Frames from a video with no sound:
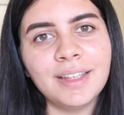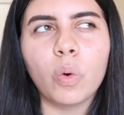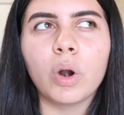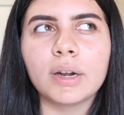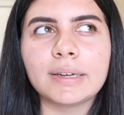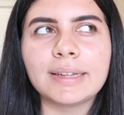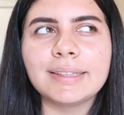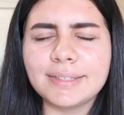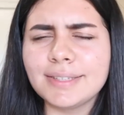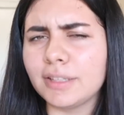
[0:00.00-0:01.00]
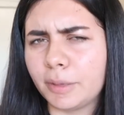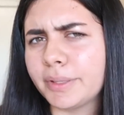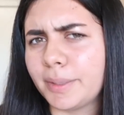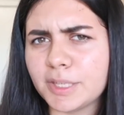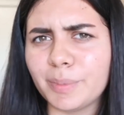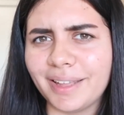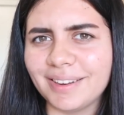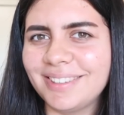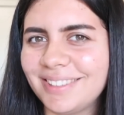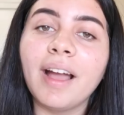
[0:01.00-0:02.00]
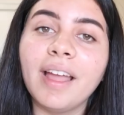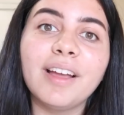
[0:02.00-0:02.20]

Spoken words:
or at least until I put them to bed. I